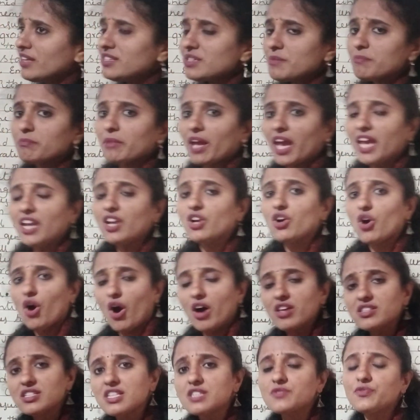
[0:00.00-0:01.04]
is the main
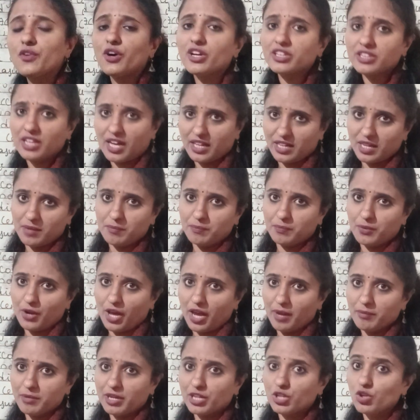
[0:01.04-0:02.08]
causes for the
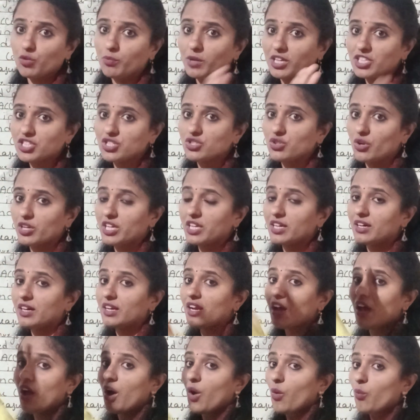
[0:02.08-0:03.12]
unemployment? You must know here
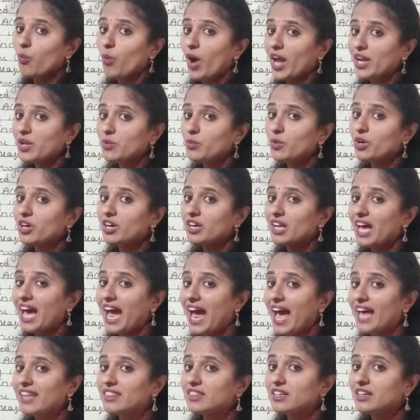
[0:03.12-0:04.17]
one word
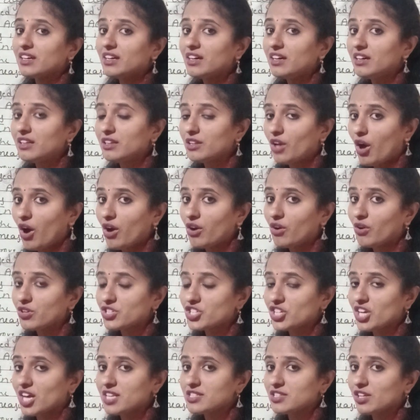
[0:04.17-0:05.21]
and the long
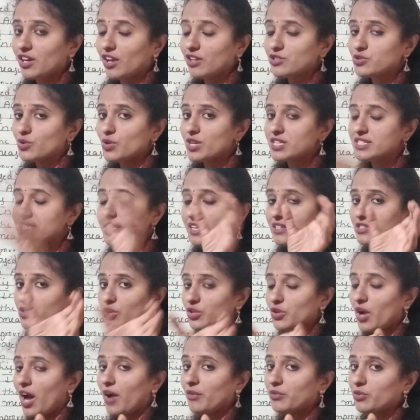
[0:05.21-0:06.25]
question answer also is there. So
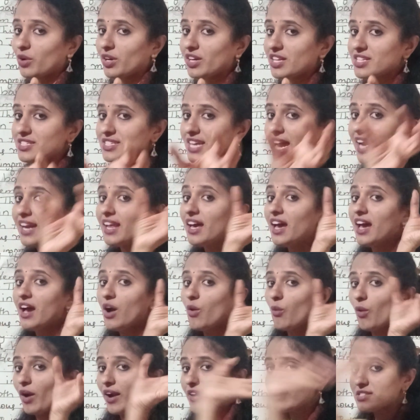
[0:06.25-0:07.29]
you have to understand
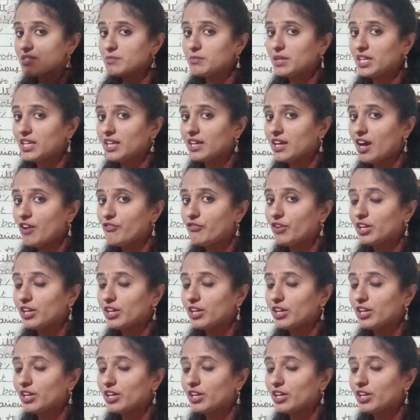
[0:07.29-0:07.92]
what is the meaning of